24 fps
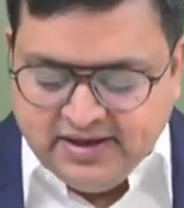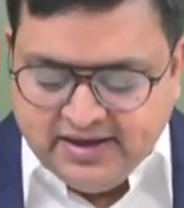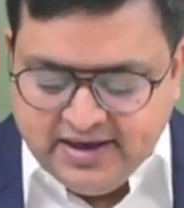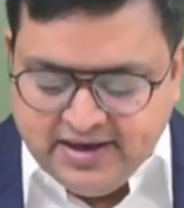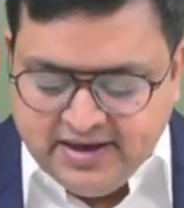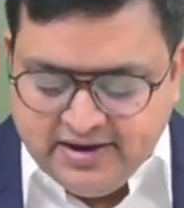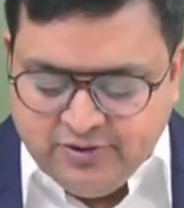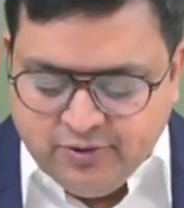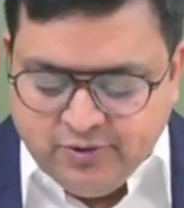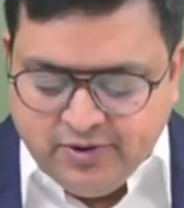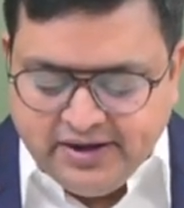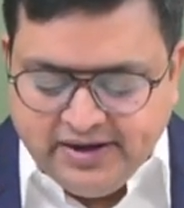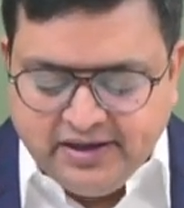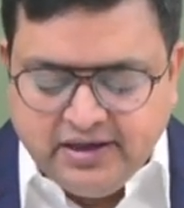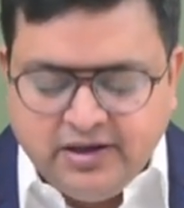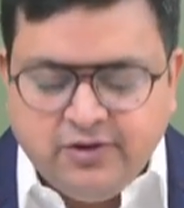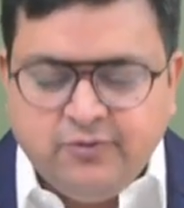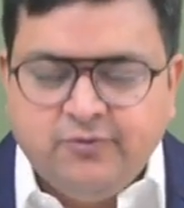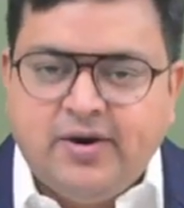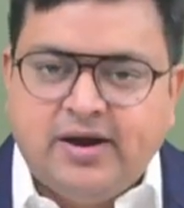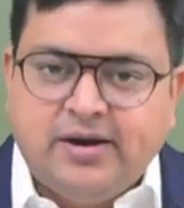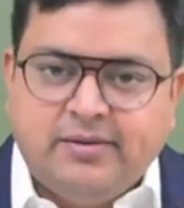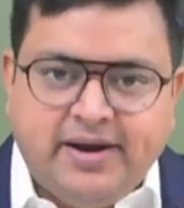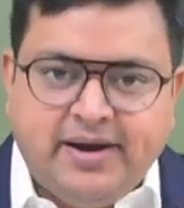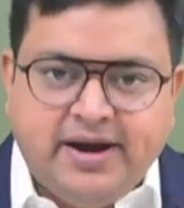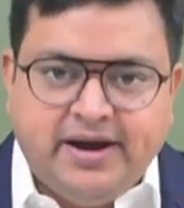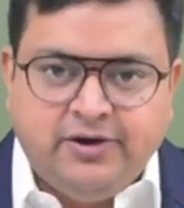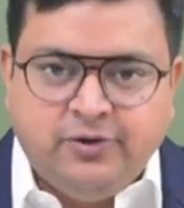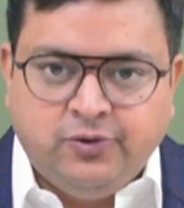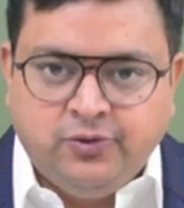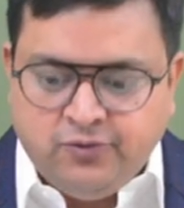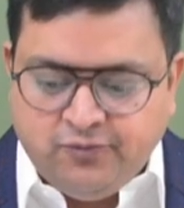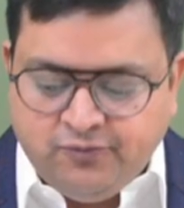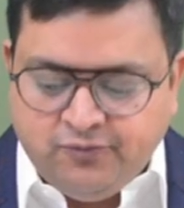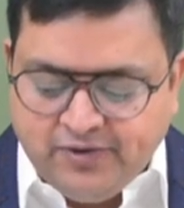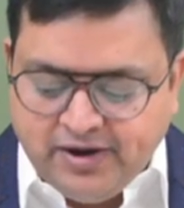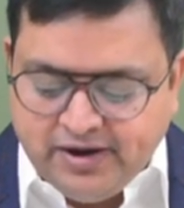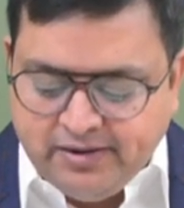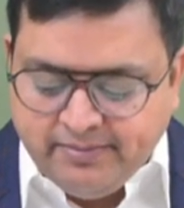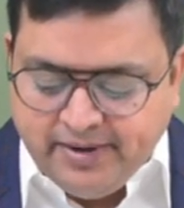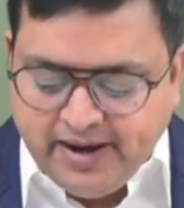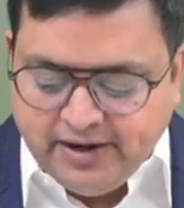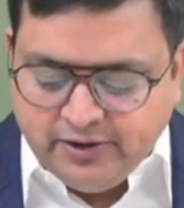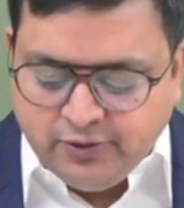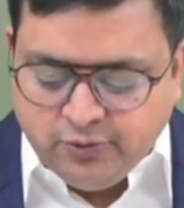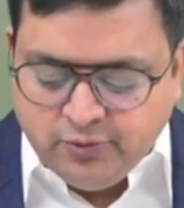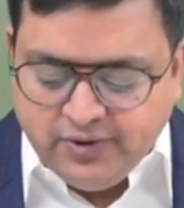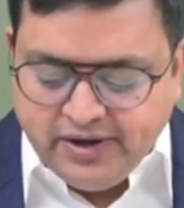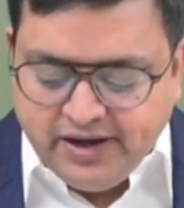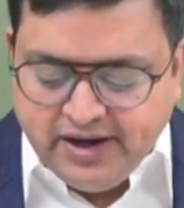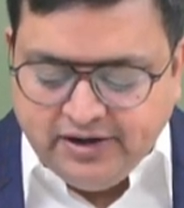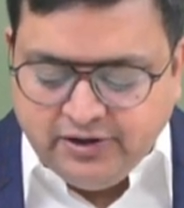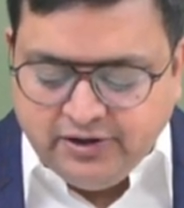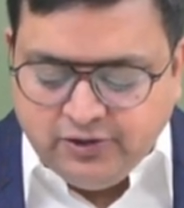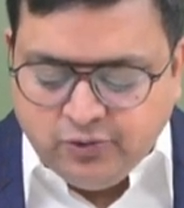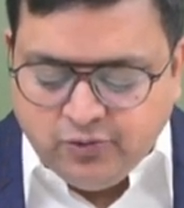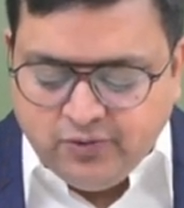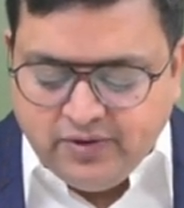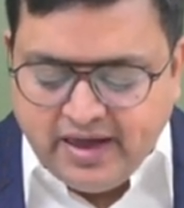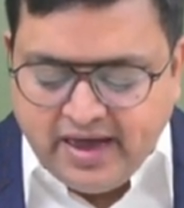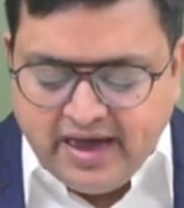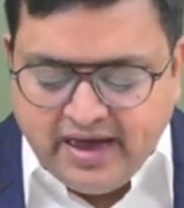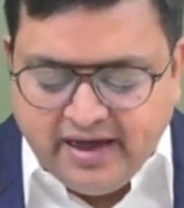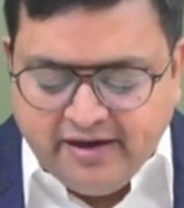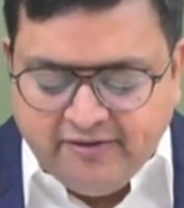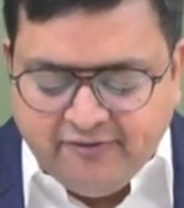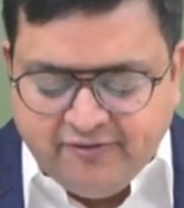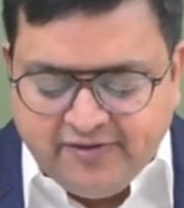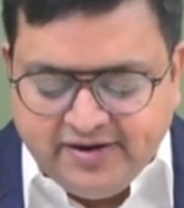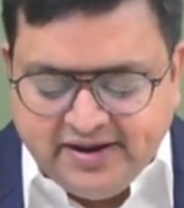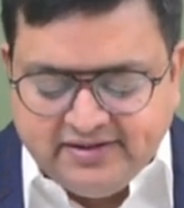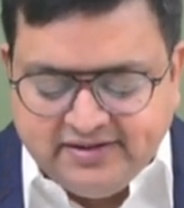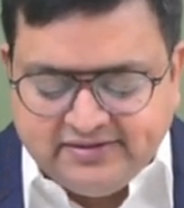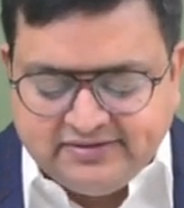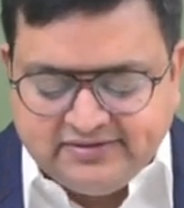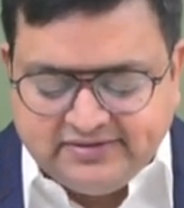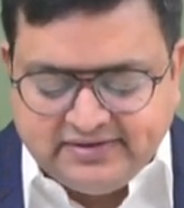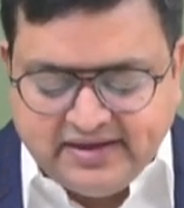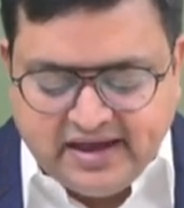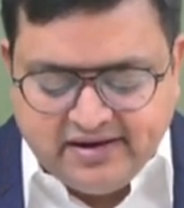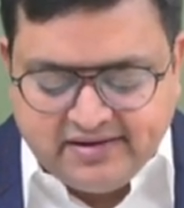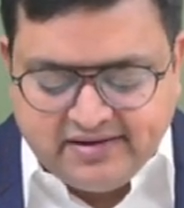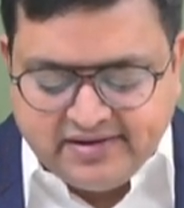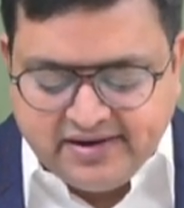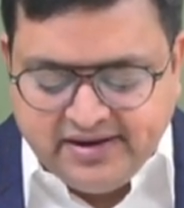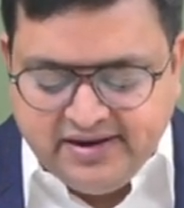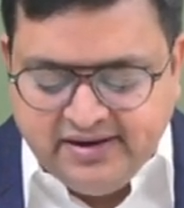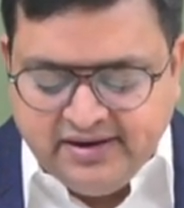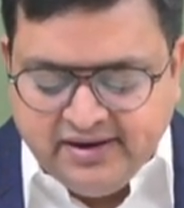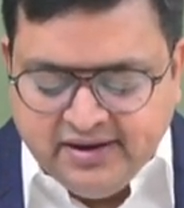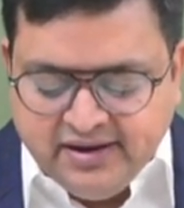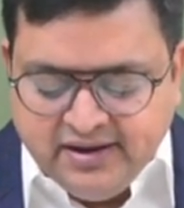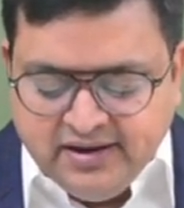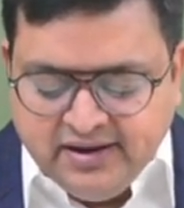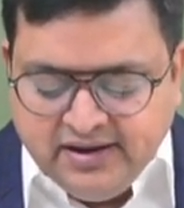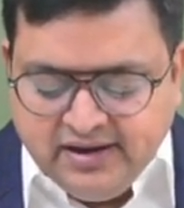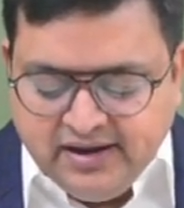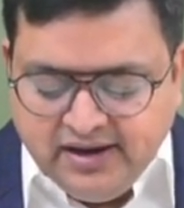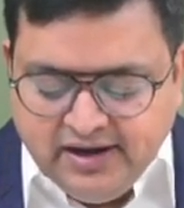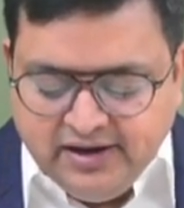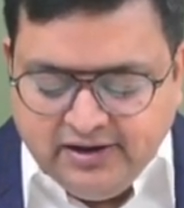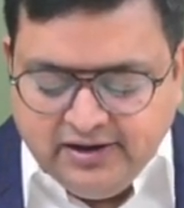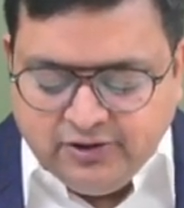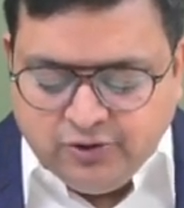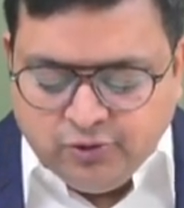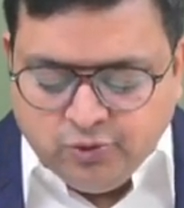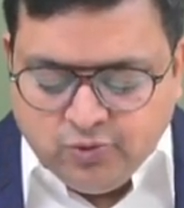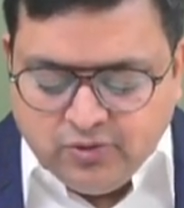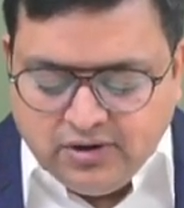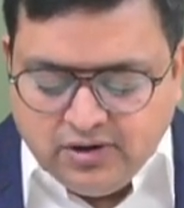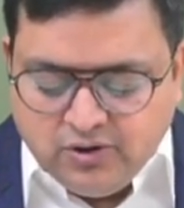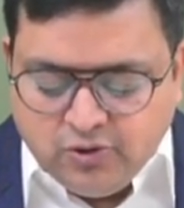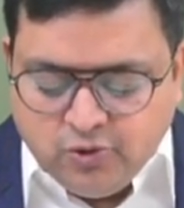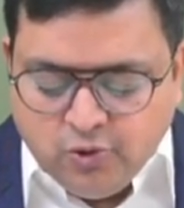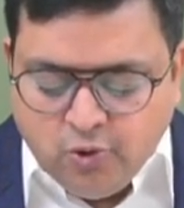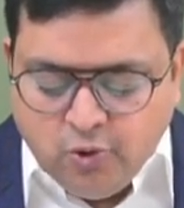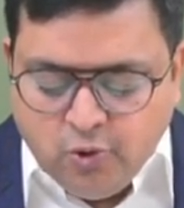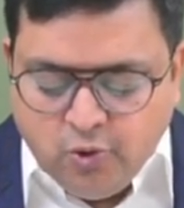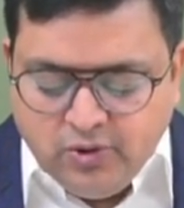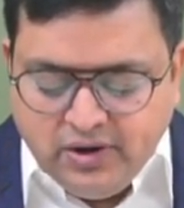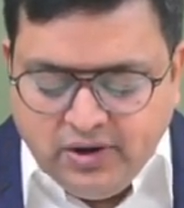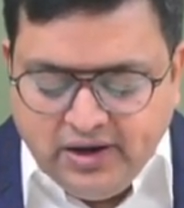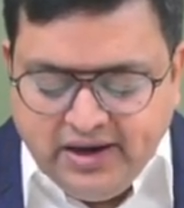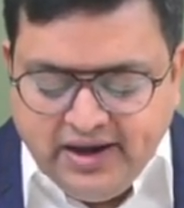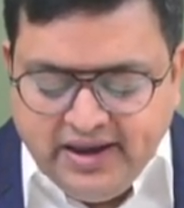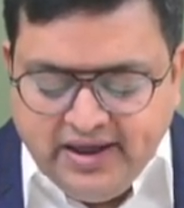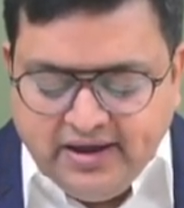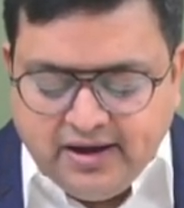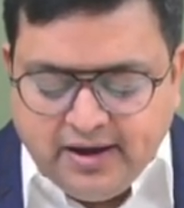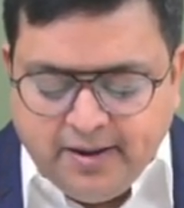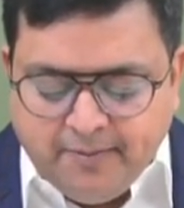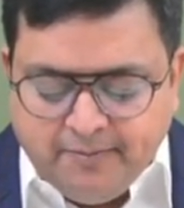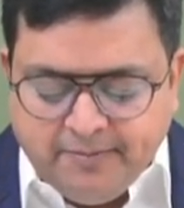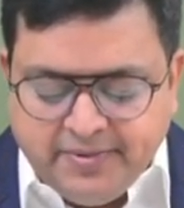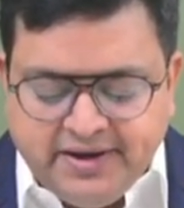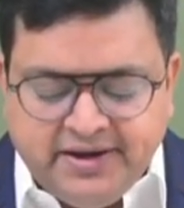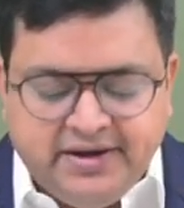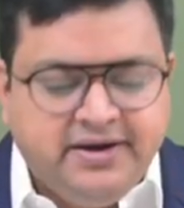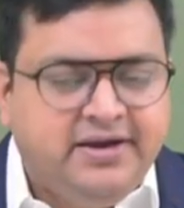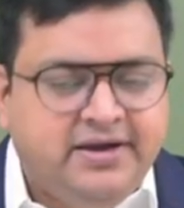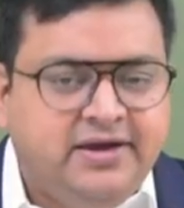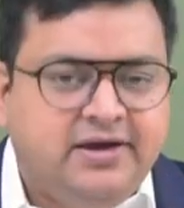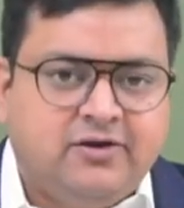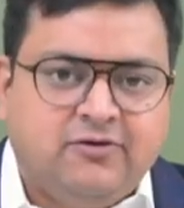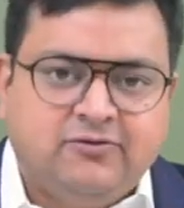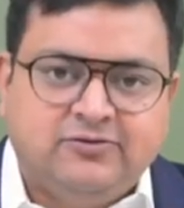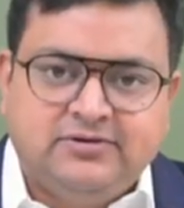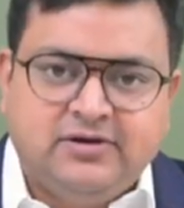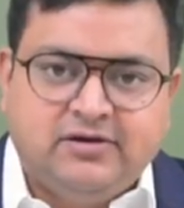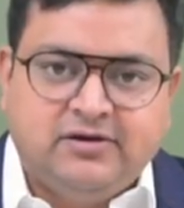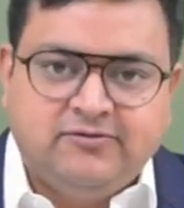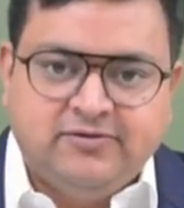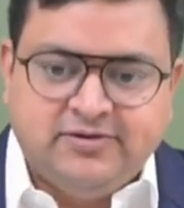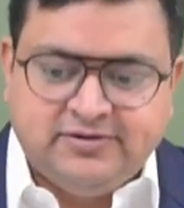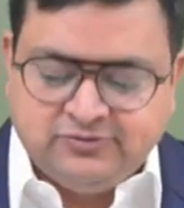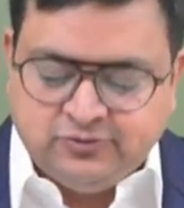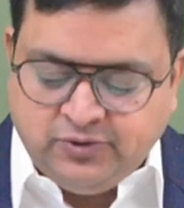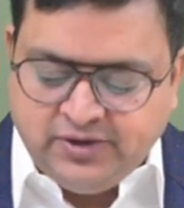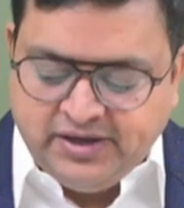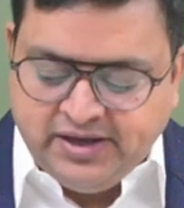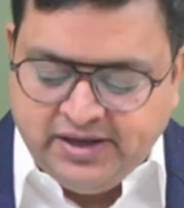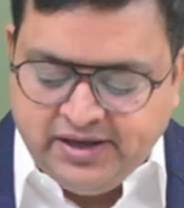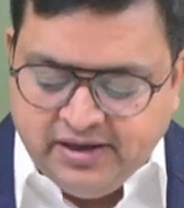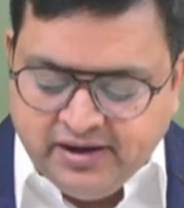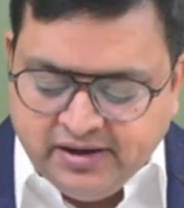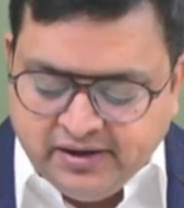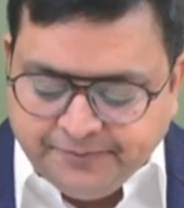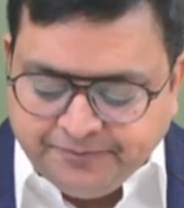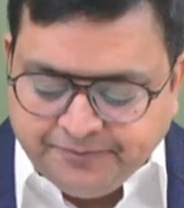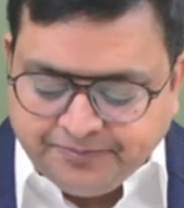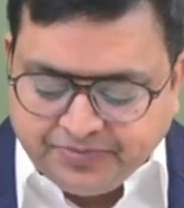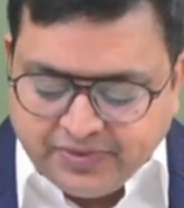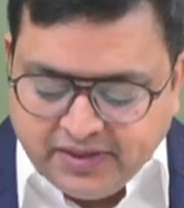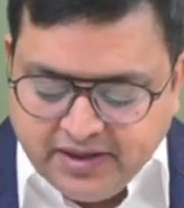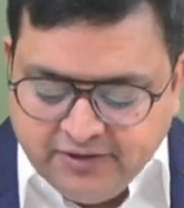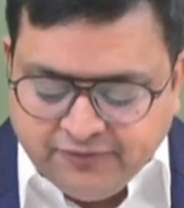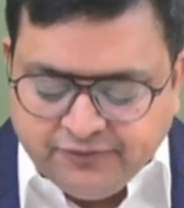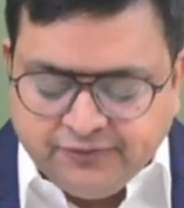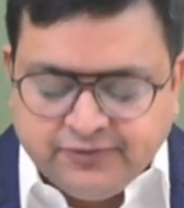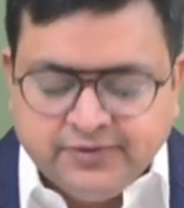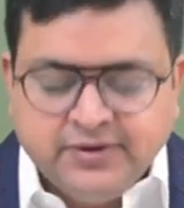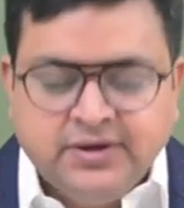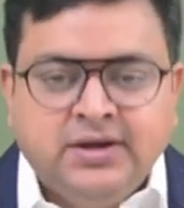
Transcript: Here you are taking 1/2. 1/2 into average salary into only completed year of service. So here, if